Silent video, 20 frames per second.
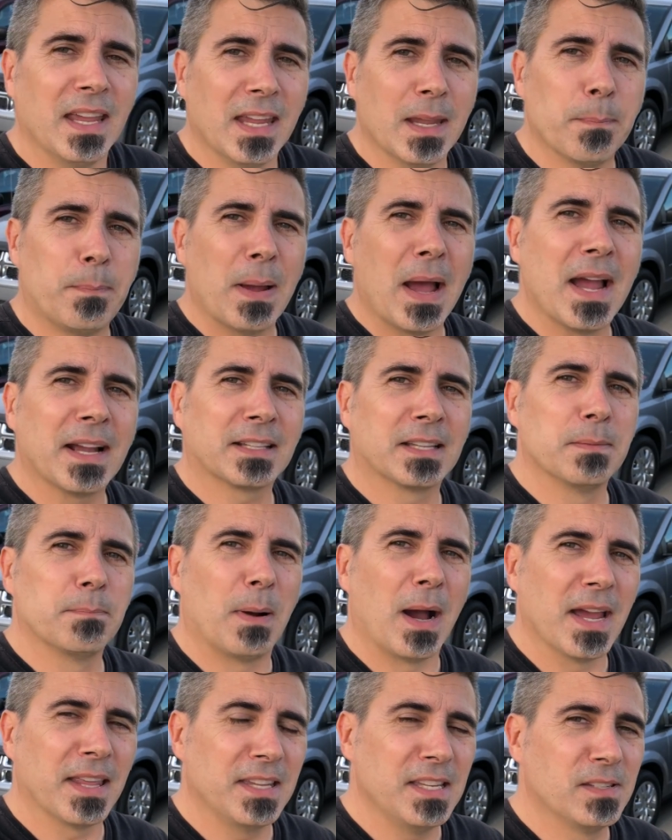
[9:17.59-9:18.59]
impacted
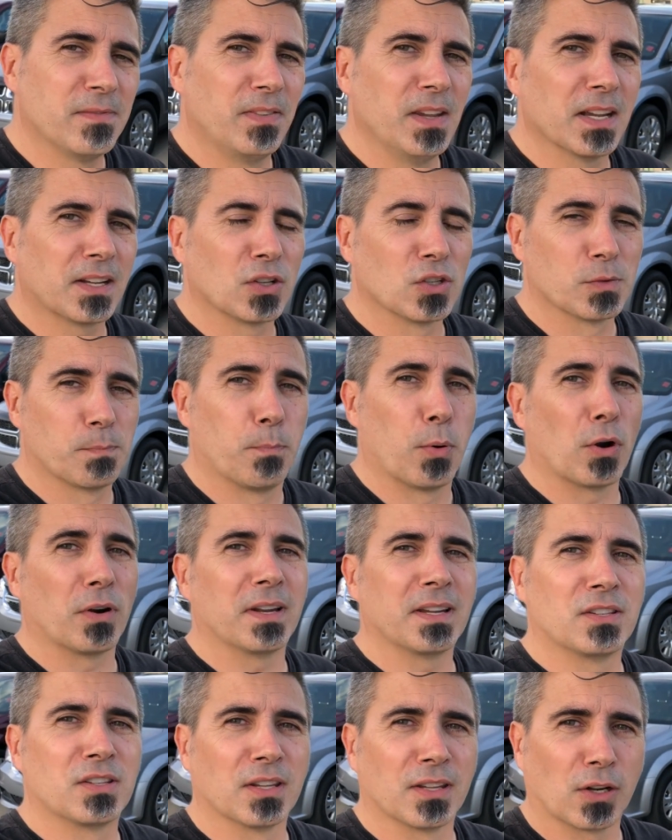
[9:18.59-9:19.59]
by these vehicles
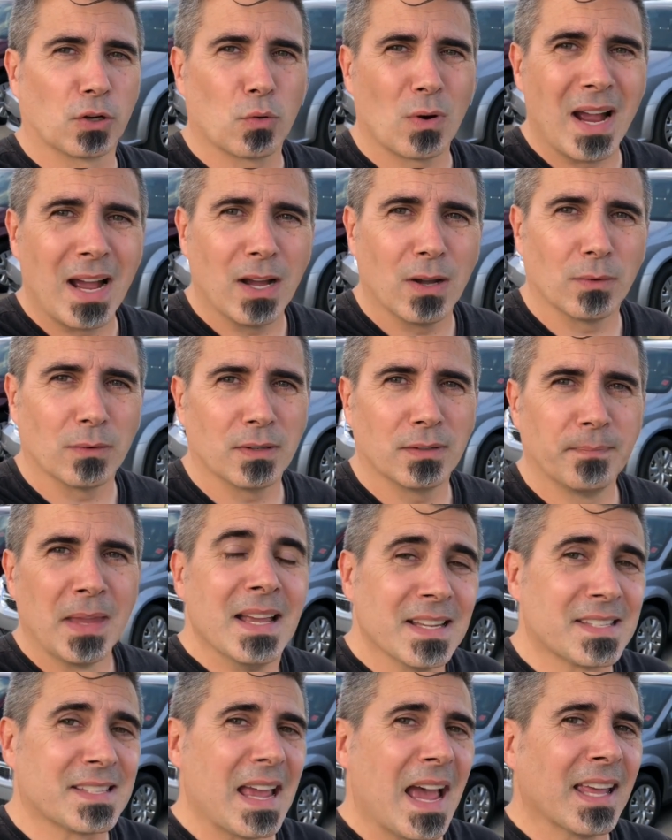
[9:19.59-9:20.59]
burning to the ground.
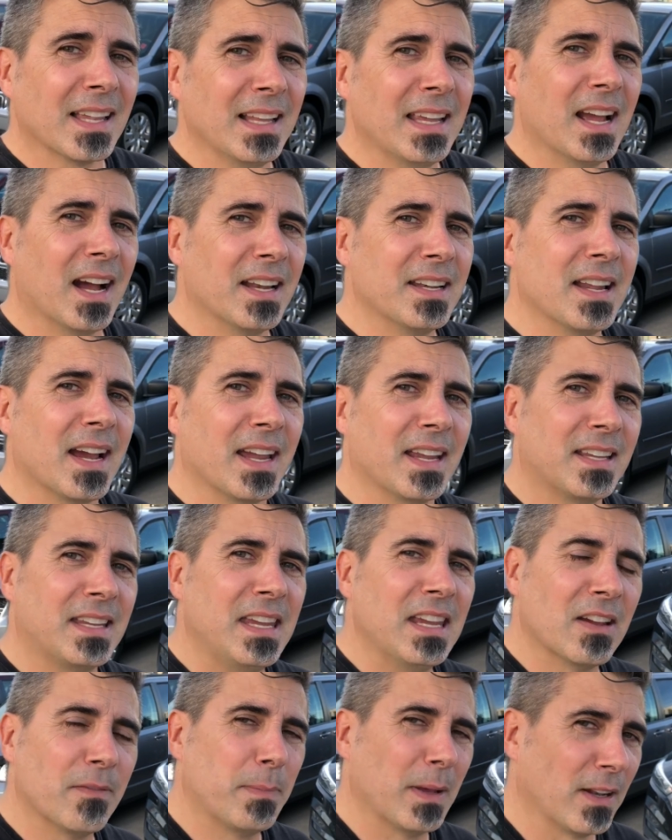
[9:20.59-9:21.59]
Sadly, Hyundai and
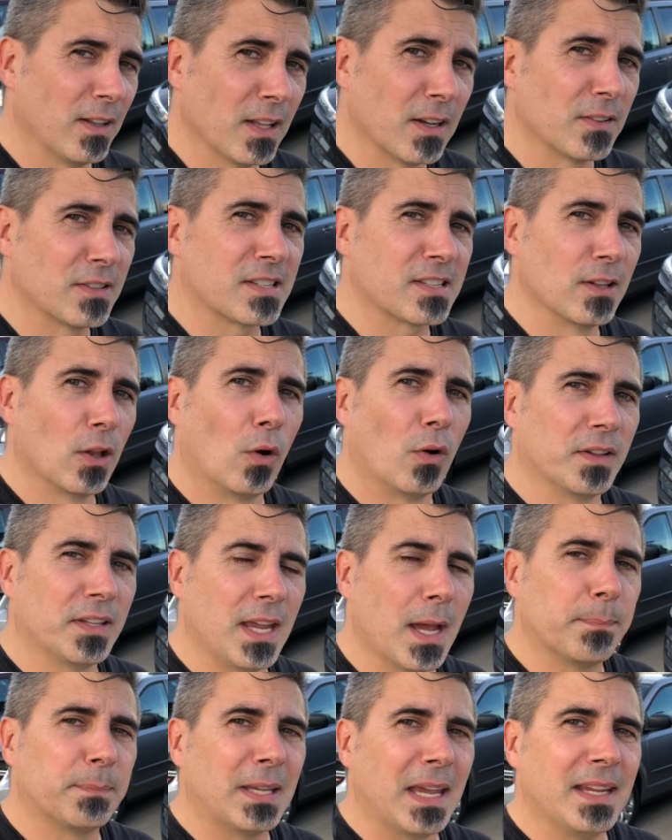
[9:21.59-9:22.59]
Kia have been a little slow on
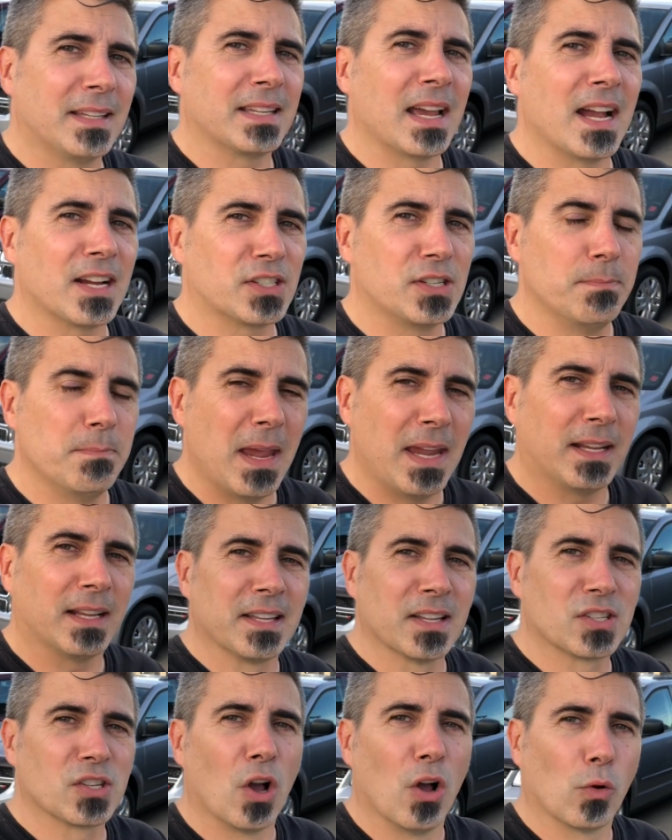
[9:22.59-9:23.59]
the uptake to actually make
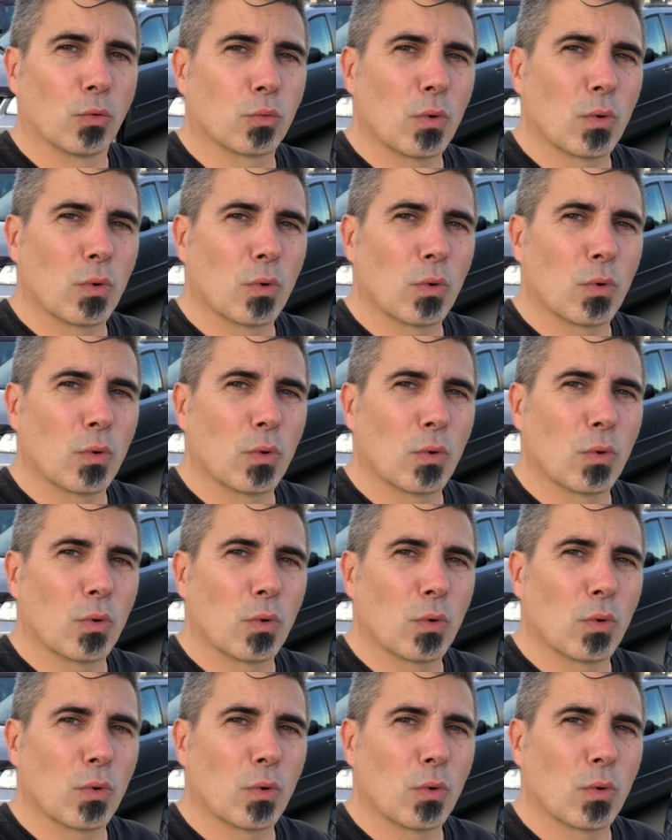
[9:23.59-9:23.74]
this all